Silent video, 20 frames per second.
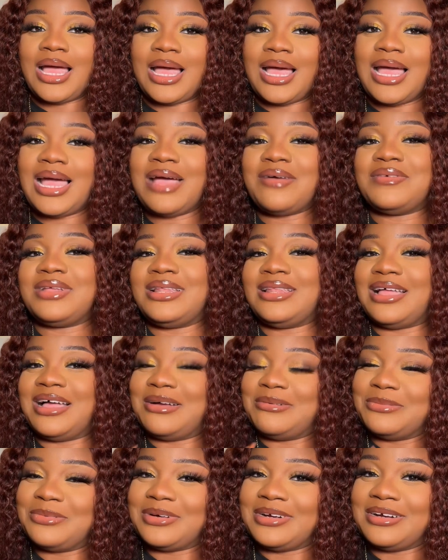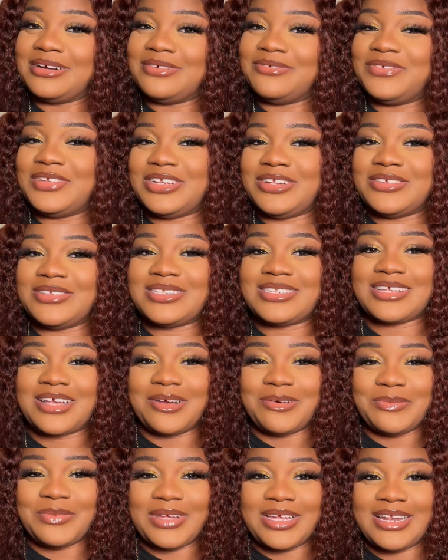I have a lot more videos
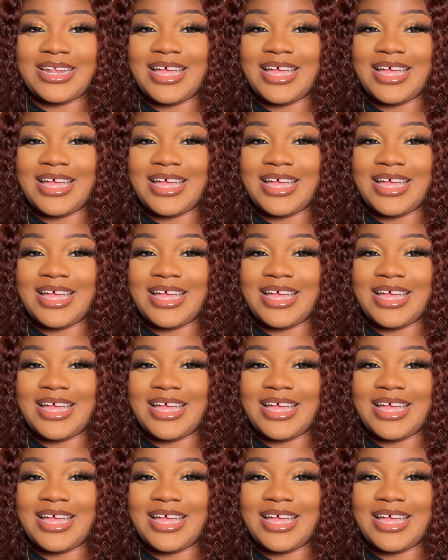coming.